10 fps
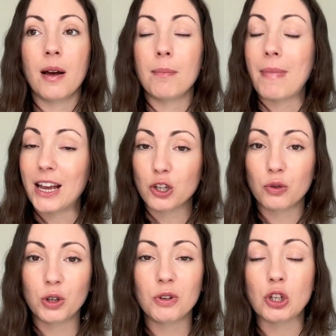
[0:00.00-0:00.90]
Make sure
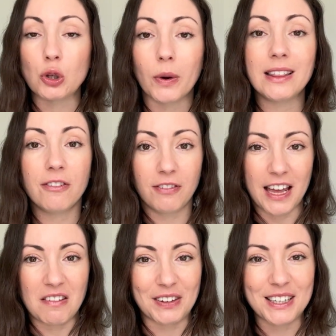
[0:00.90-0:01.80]
you enjoy the
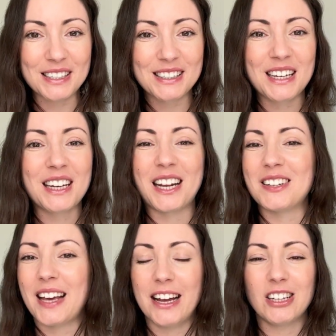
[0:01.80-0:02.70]
flavours.
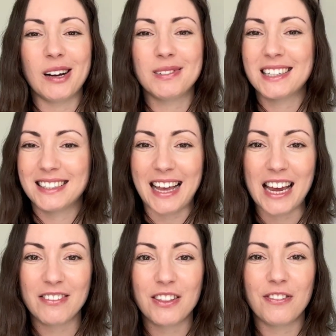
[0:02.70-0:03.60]
Take time to
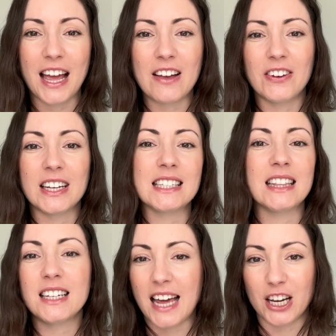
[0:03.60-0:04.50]
savour the flavours and
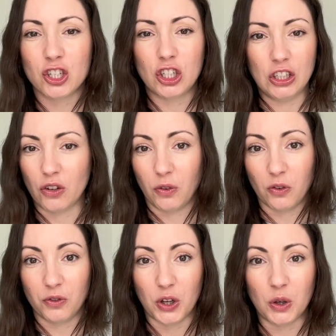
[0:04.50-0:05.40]
the textures of your
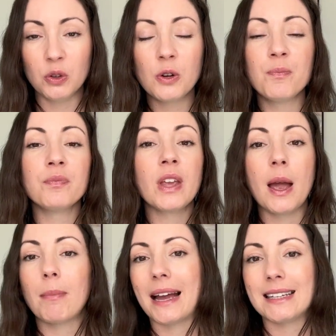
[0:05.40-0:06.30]
food.
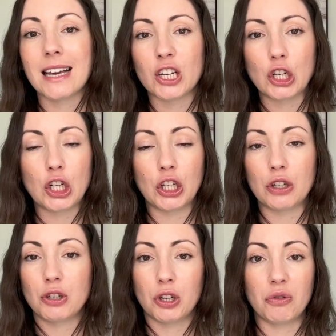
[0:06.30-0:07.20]
Pay attention
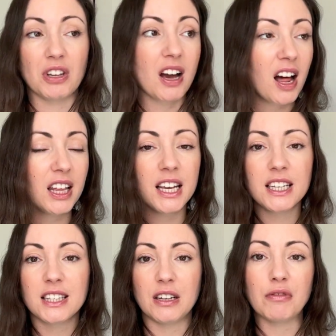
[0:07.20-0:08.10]
to the
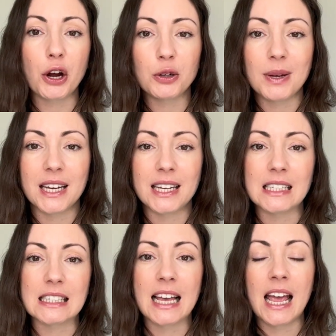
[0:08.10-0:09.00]
colours, the
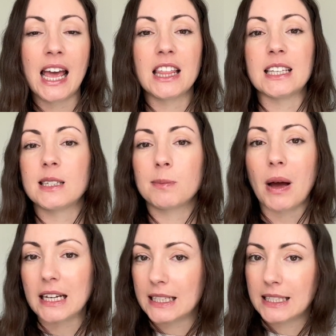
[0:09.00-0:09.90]
aromas, the
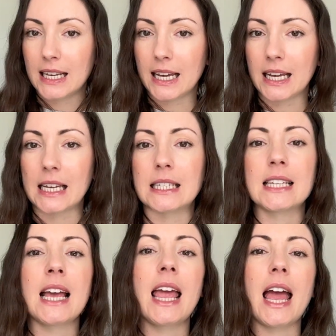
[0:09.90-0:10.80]
spices,
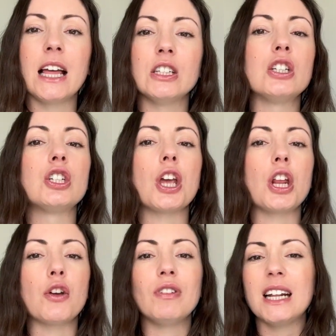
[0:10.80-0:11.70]
and
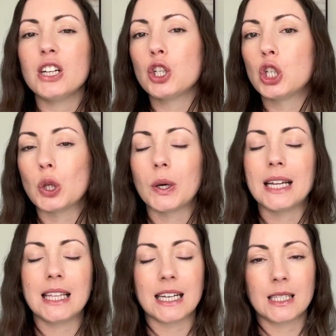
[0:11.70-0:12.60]
really enjoy
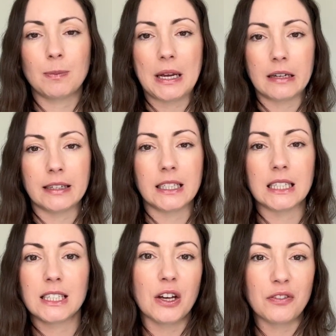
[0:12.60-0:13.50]
the
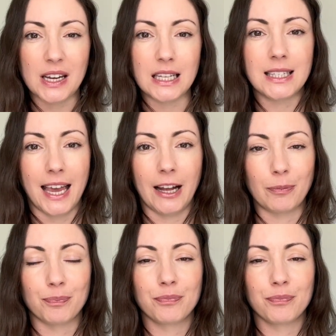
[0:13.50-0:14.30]
experience of eating.